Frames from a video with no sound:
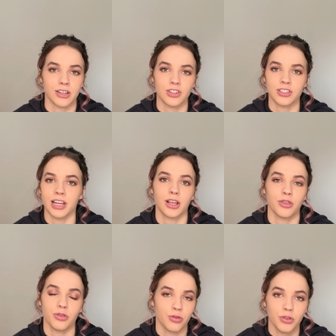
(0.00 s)
Just like
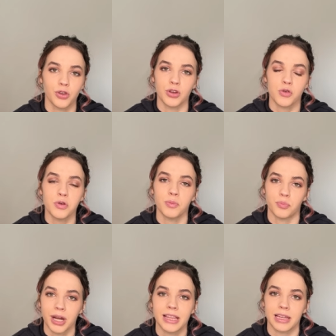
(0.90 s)
you you can
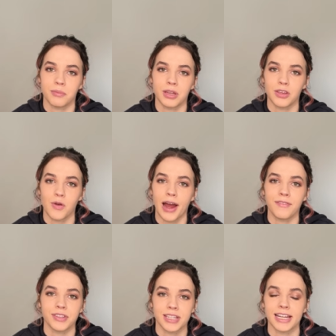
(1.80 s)
break them. You have
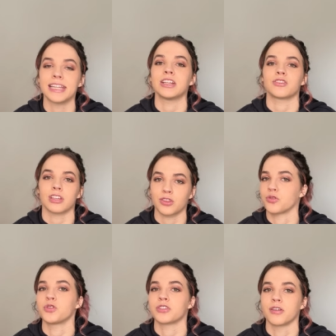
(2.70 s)
the technique. Just like throw
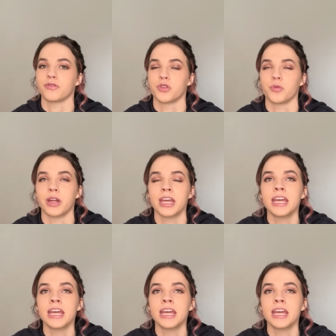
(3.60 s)
yourself through the wood.